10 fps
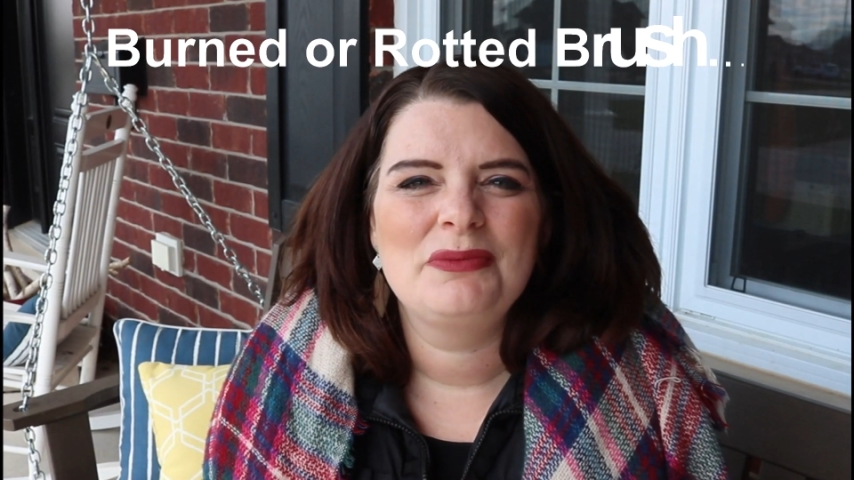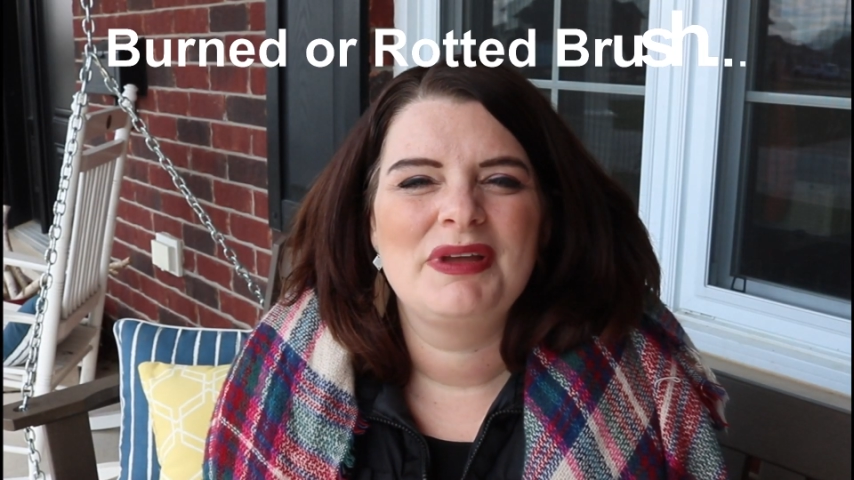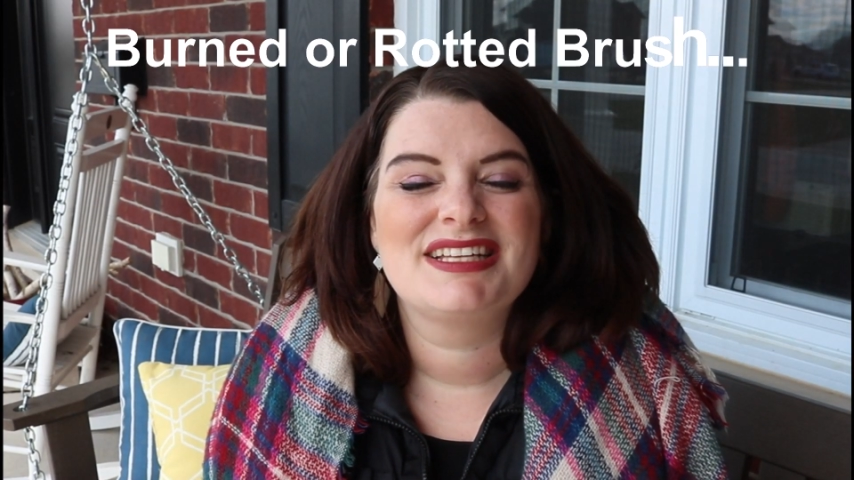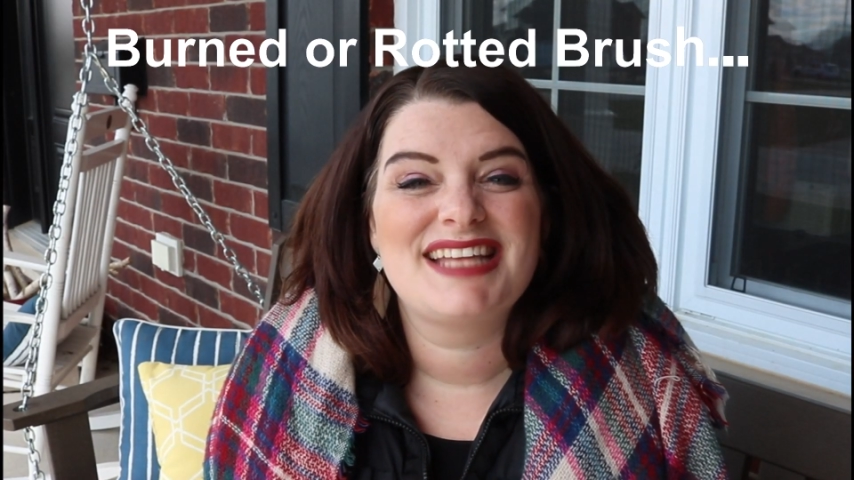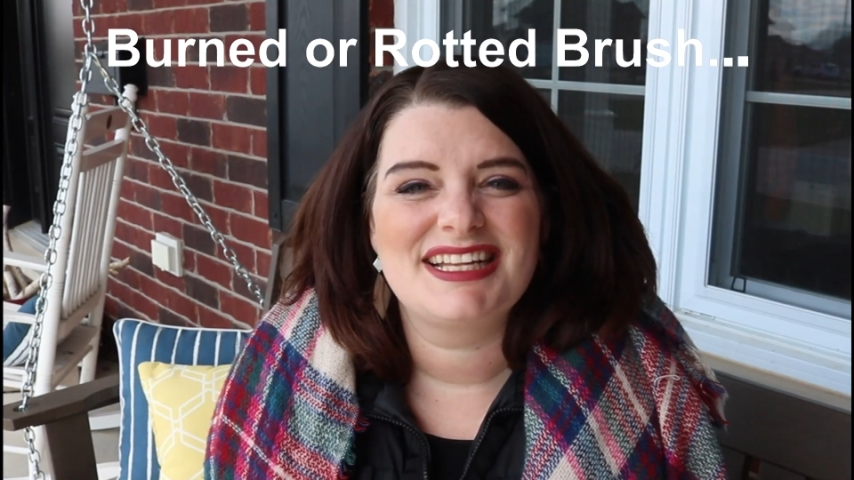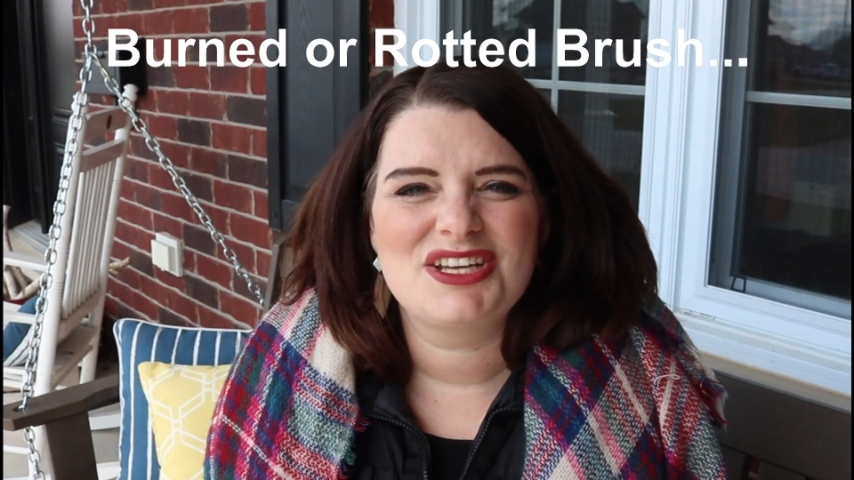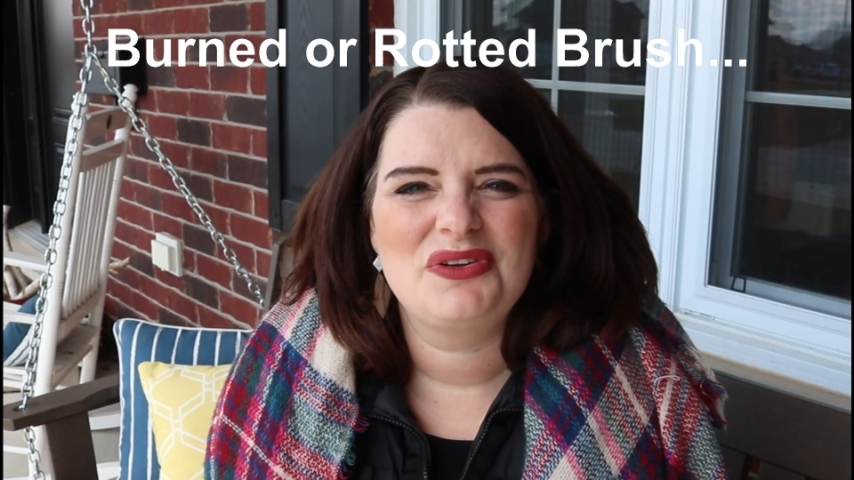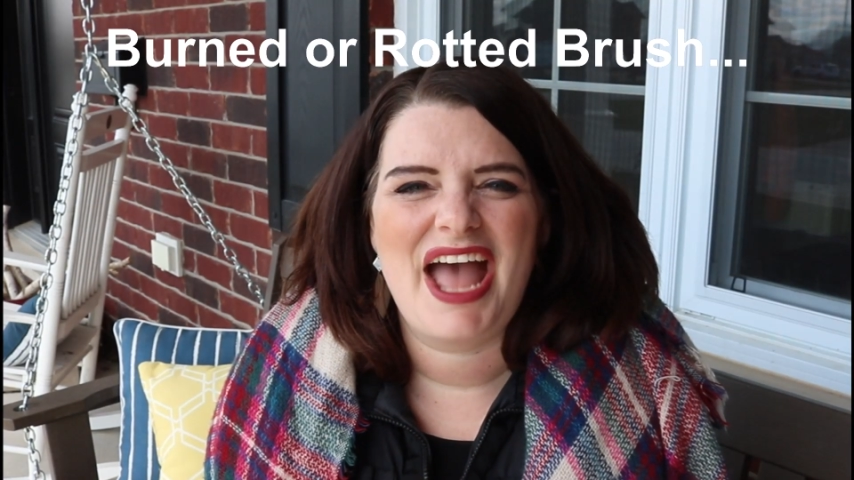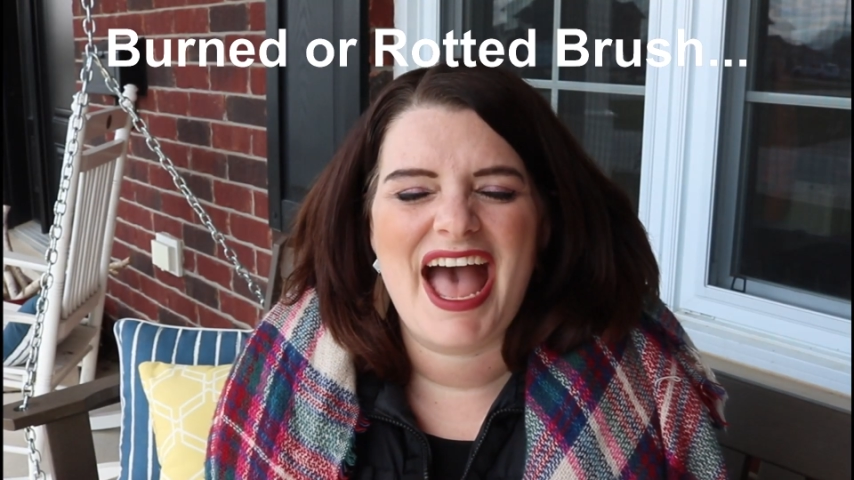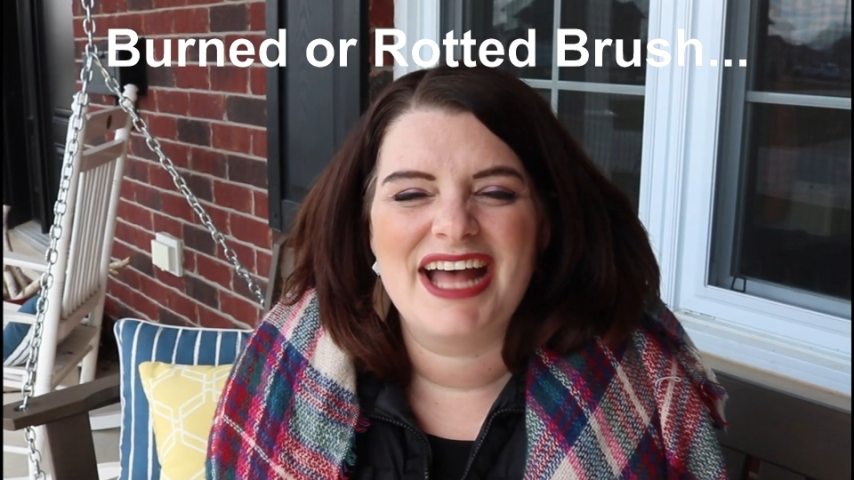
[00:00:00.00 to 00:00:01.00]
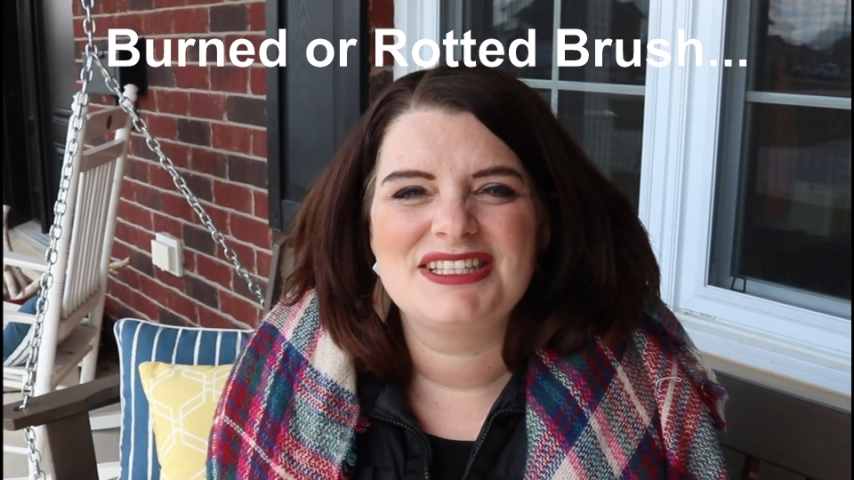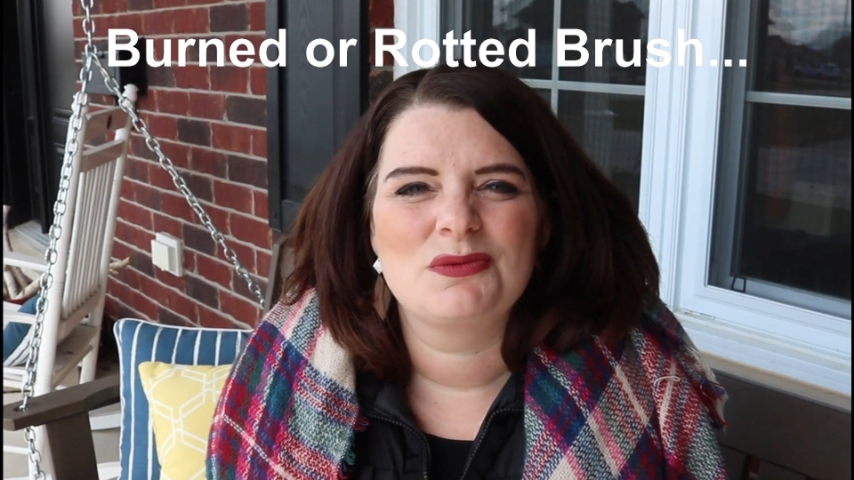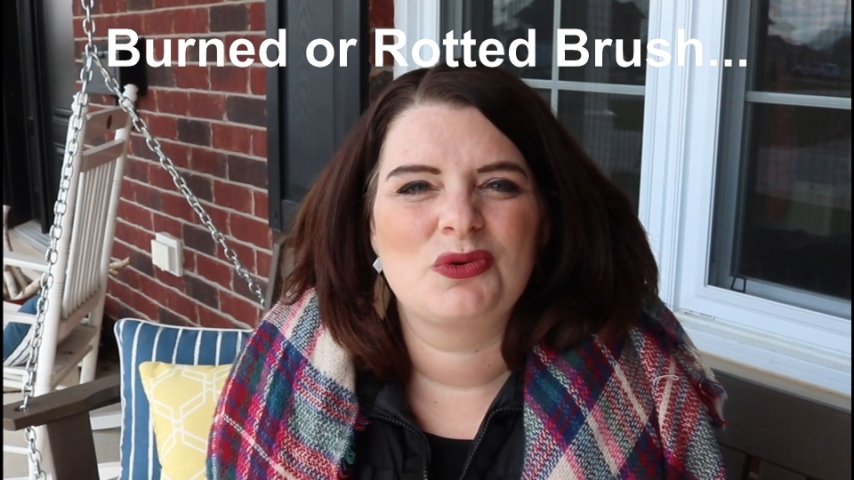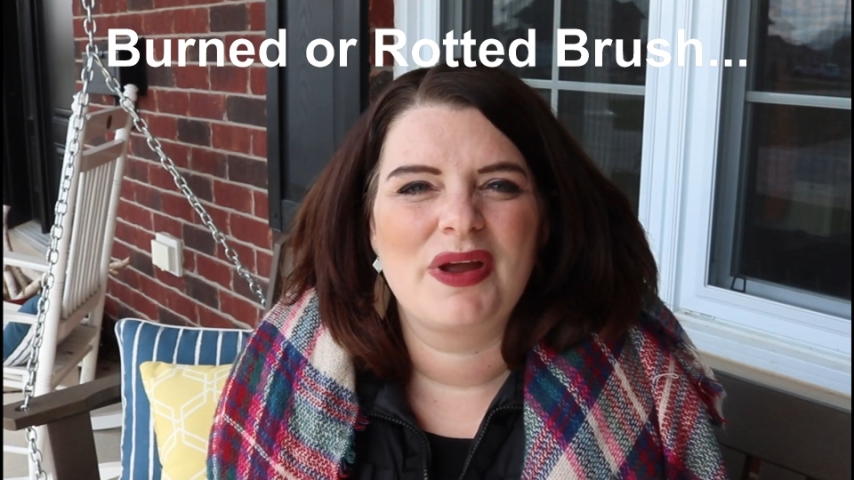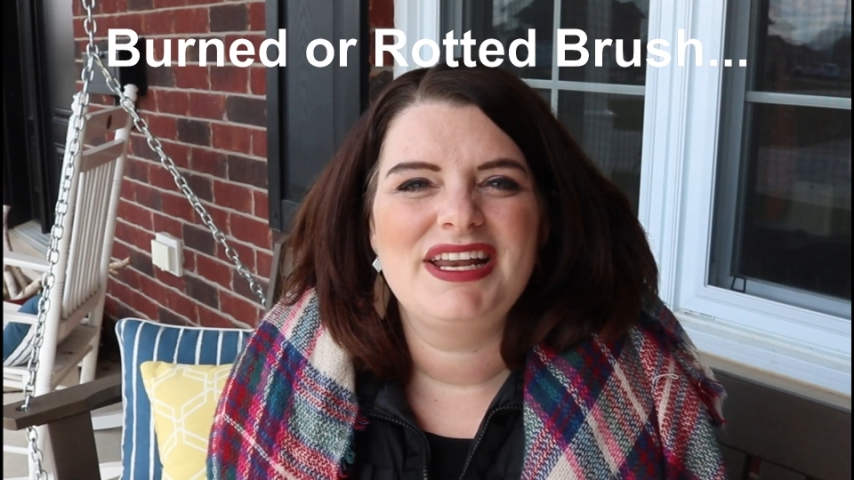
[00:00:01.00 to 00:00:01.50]
because that's going to add
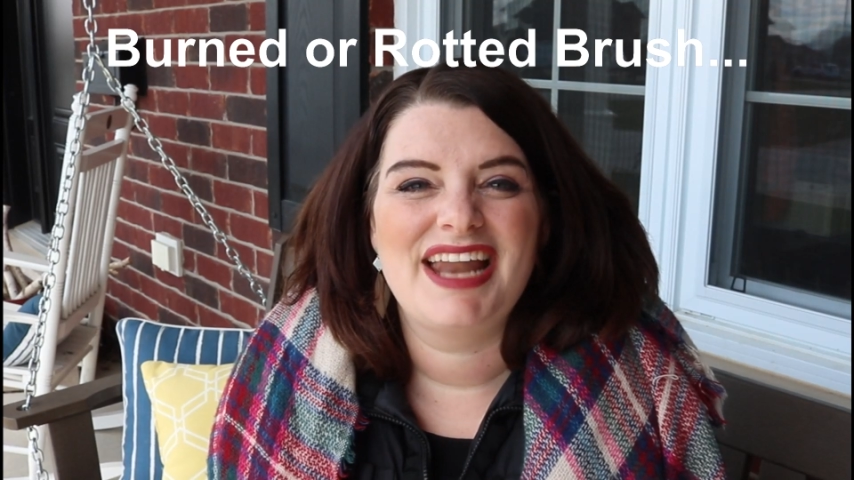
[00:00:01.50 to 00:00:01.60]
some great